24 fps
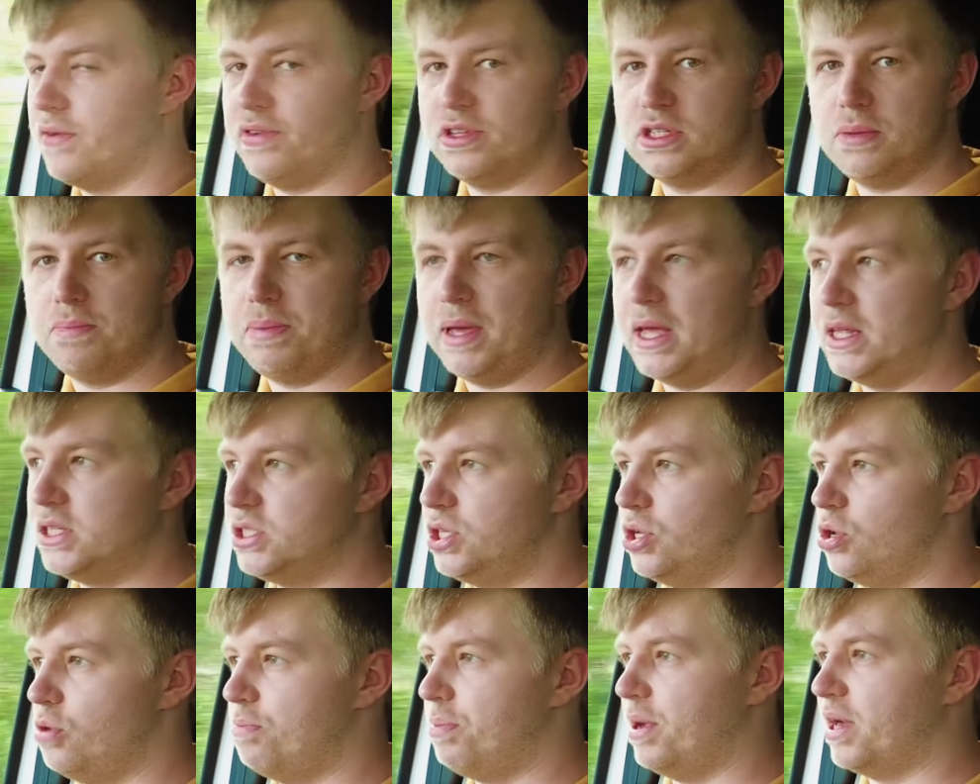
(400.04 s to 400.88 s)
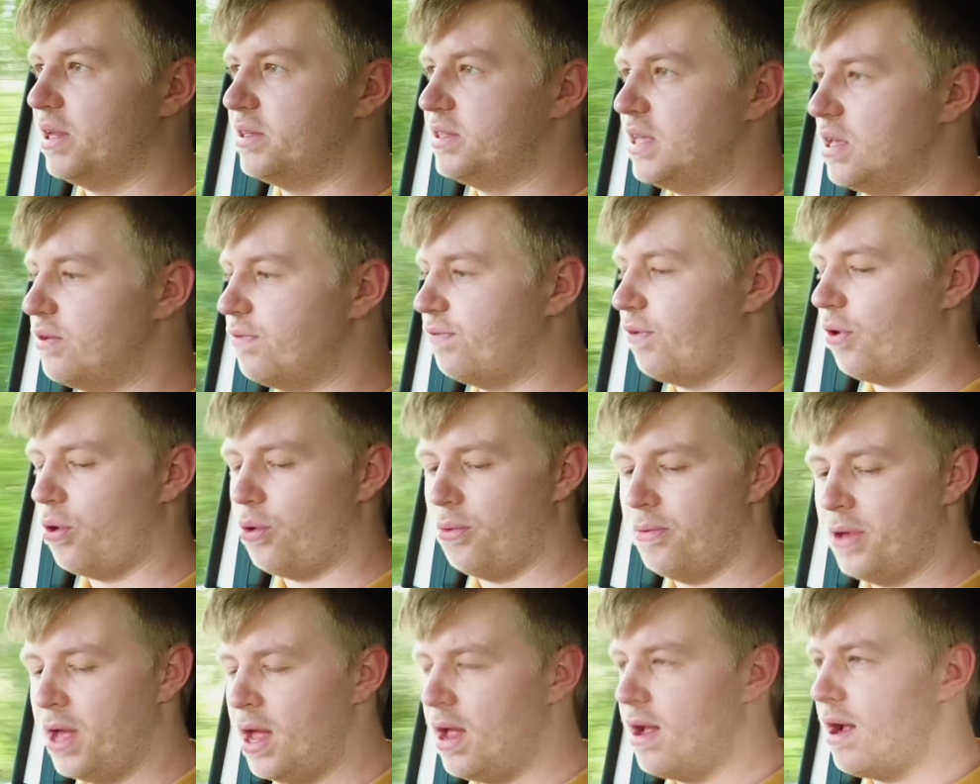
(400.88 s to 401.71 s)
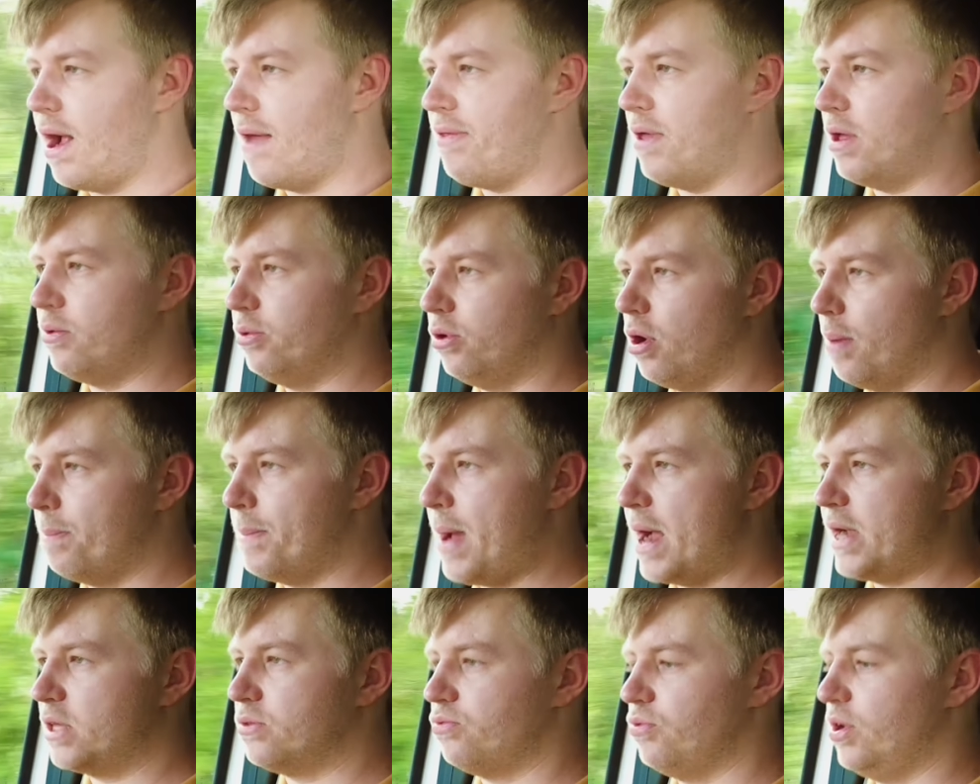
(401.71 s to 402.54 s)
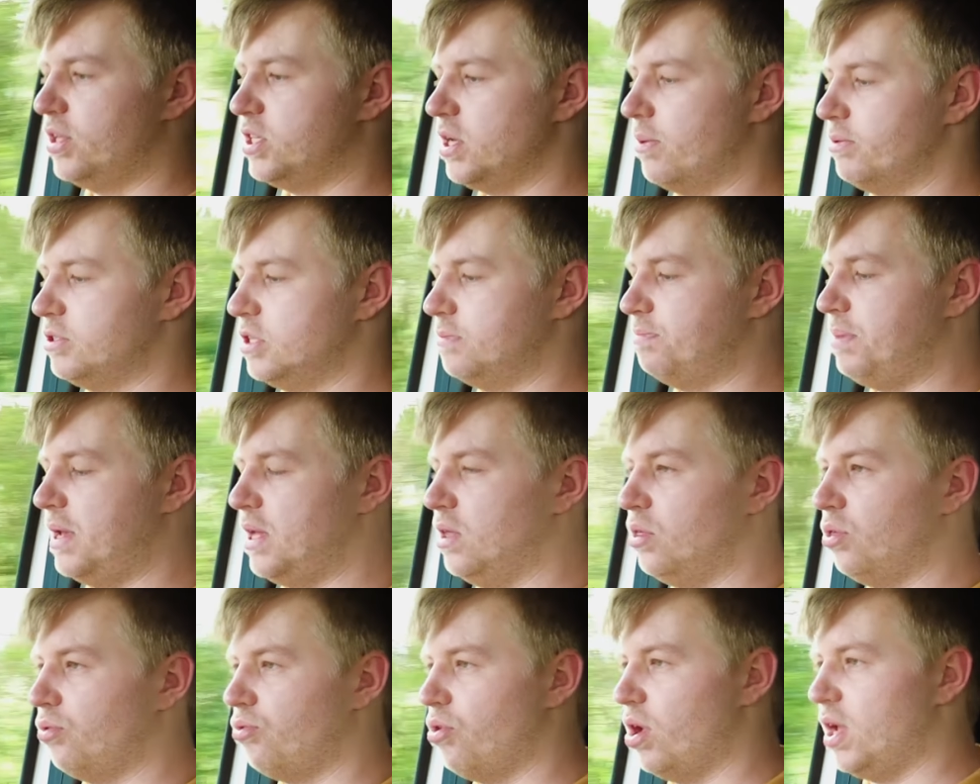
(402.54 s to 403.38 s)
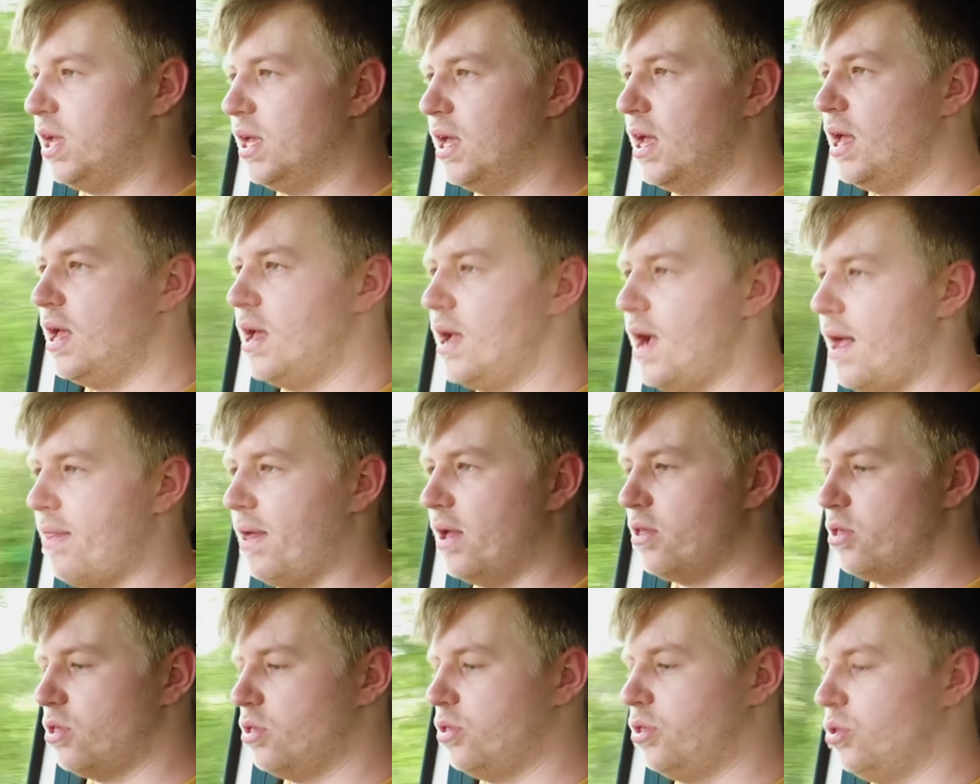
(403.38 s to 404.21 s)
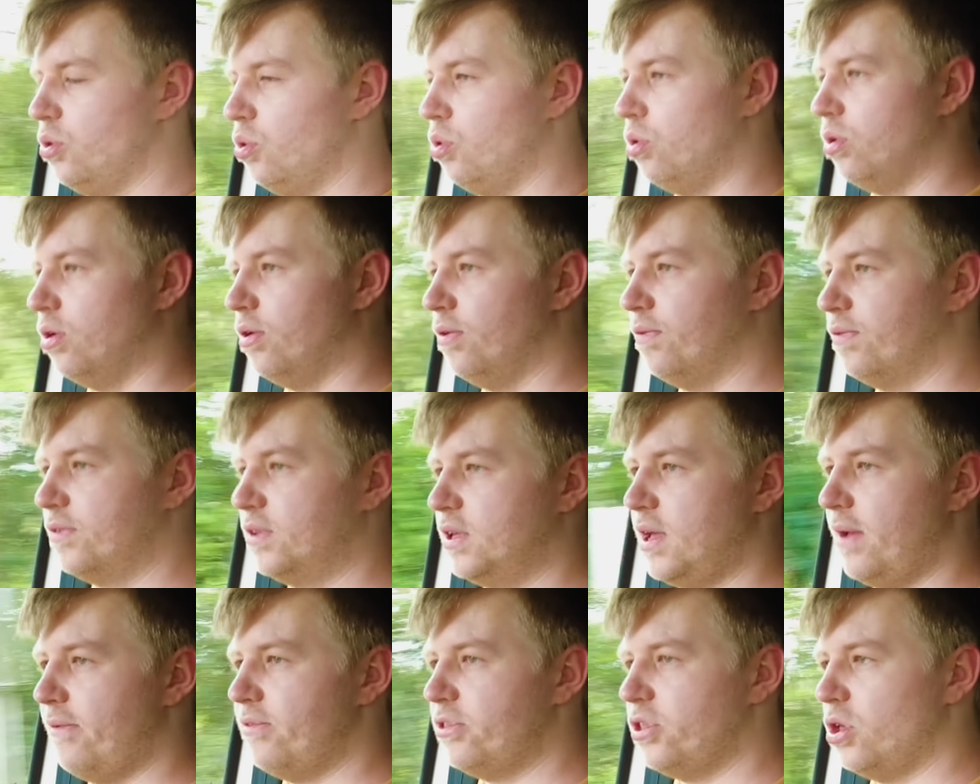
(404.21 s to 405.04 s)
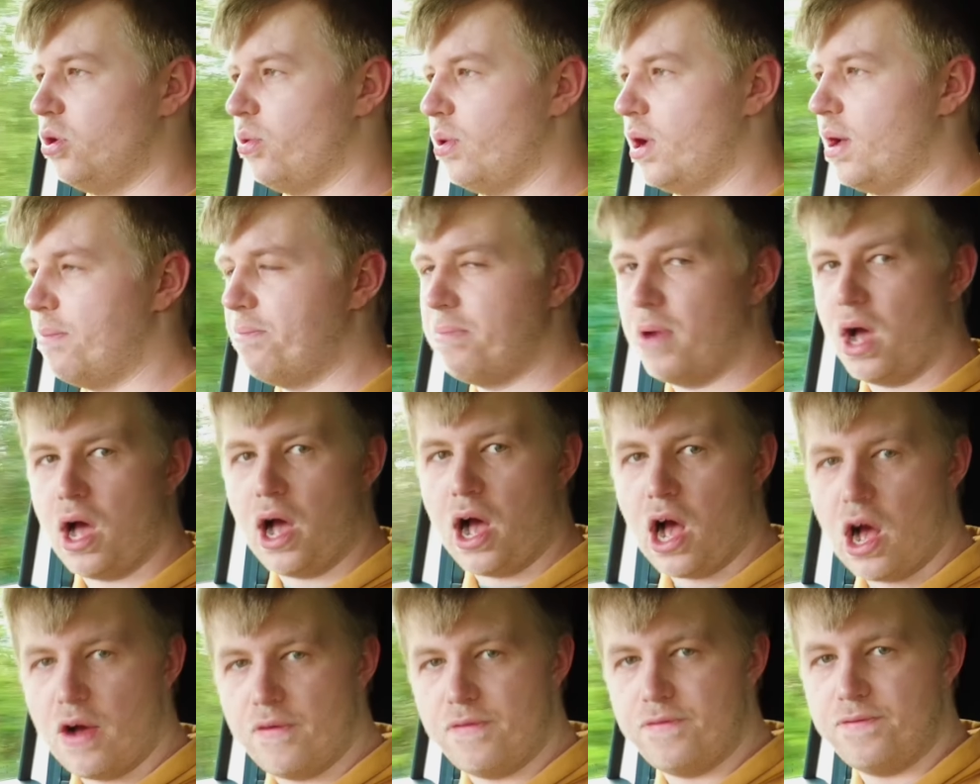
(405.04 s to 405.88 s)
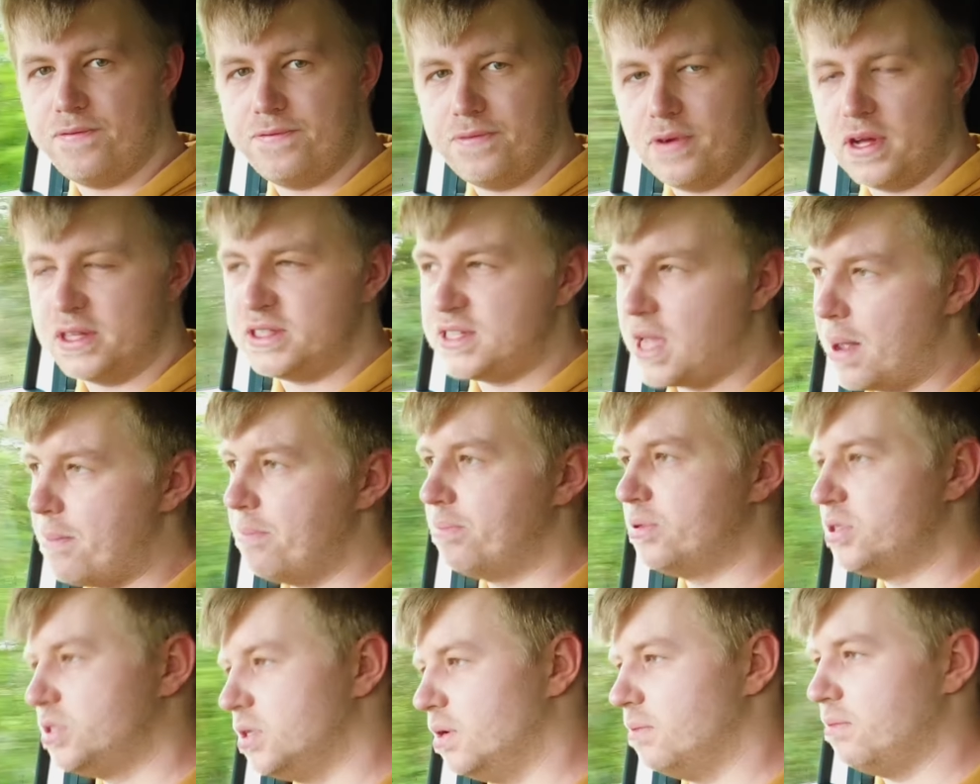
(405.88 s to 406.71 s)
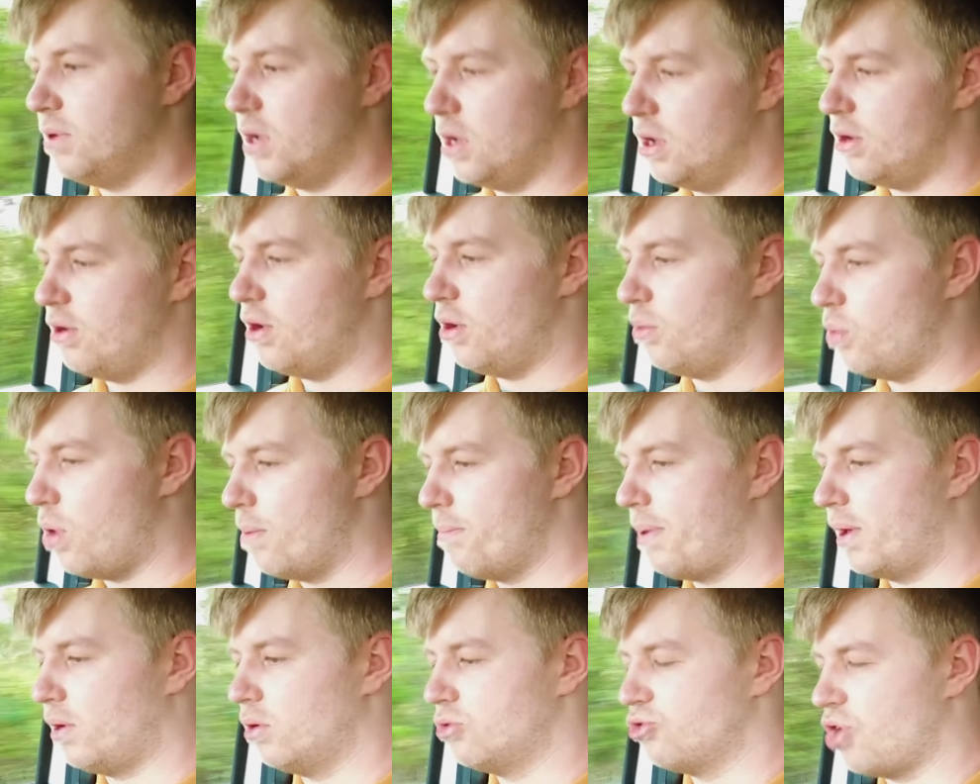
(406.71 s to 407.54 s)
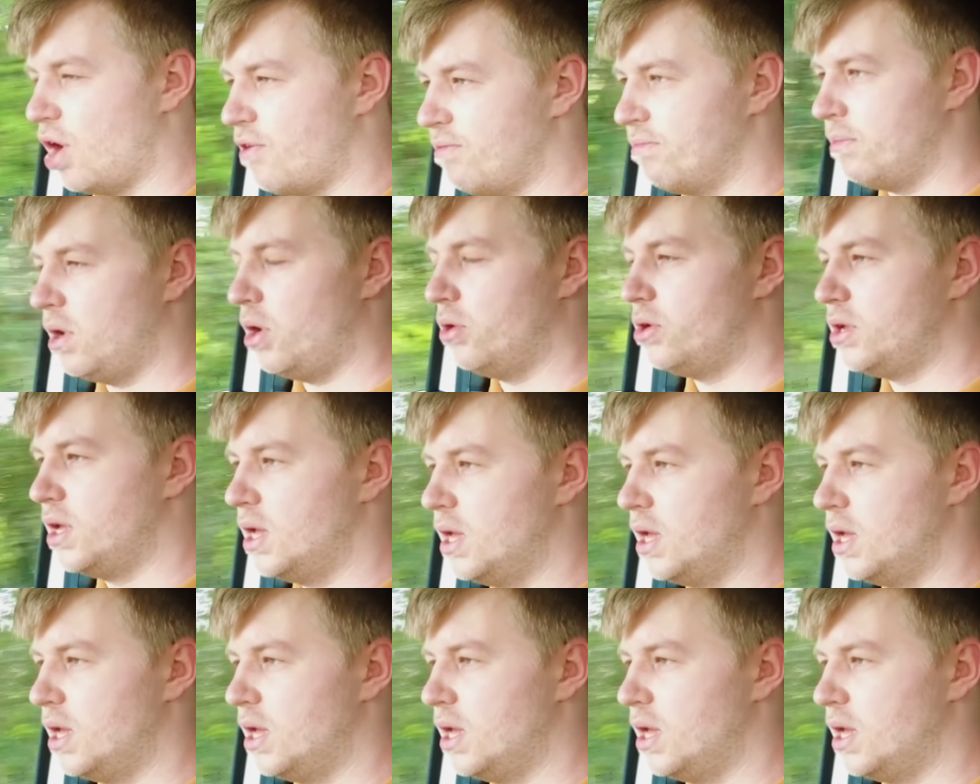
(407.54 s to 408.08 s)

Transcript: into B two by default, and then we've got max regen, which is B three, and that sort of gives you a half attempt at a one-pedal driving mode.